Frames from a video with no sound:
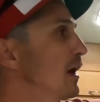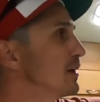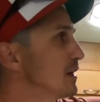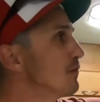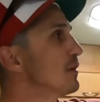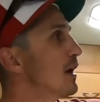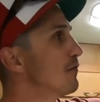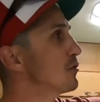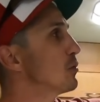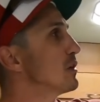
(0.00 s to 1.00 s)
And even
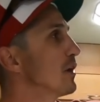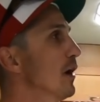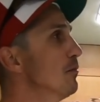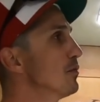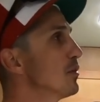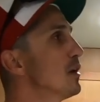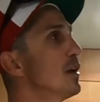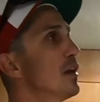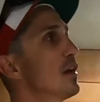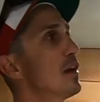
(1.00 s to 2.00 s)
after we dump,
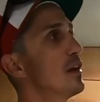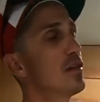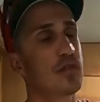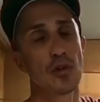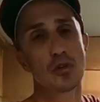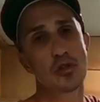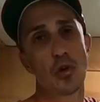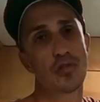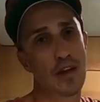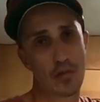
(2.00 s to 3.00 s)
it still
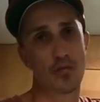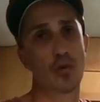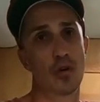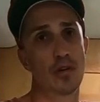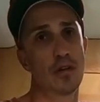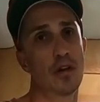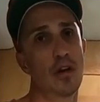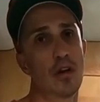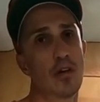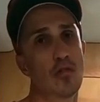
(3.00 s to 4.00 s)
shows as full.
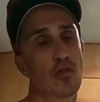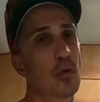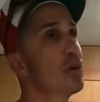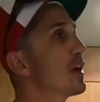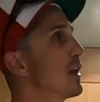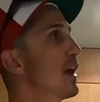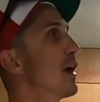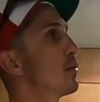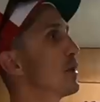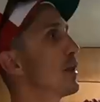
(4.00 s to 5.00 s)
Yeah. So we
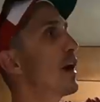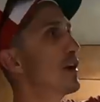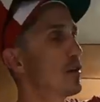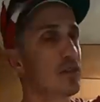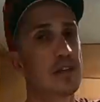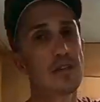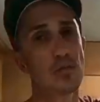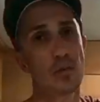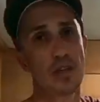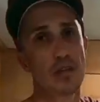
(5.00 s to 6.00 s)
cannot rely on
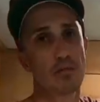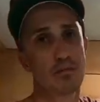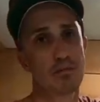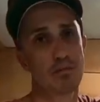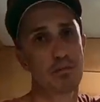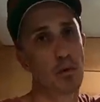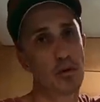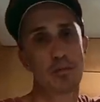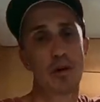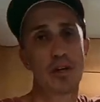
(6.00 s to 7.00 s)
this. We
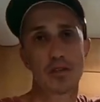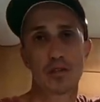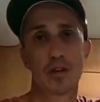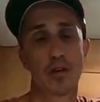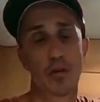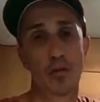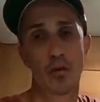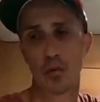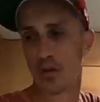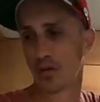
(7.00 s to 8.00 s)
pretty much, you know,
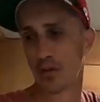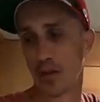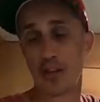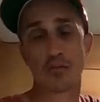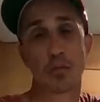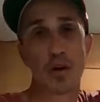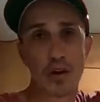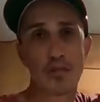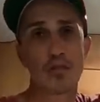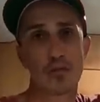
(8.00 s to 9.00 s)
go with
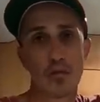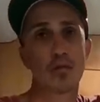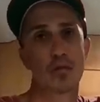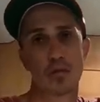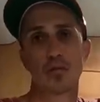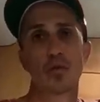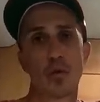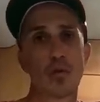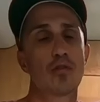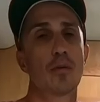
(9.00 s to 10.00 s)
experience. You you
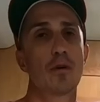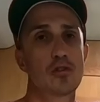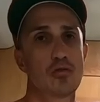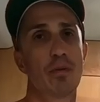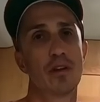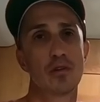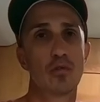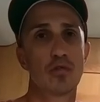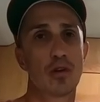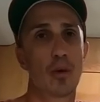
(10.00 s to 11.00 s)
notice how much you've been
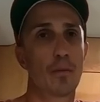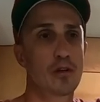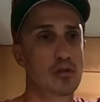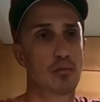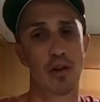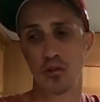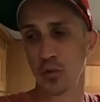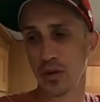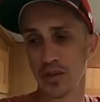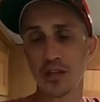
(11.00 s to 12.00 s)
using, how much you've been
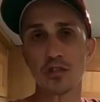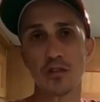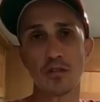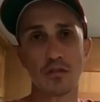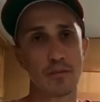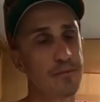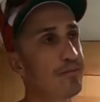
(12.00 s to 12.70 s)
doing dishes.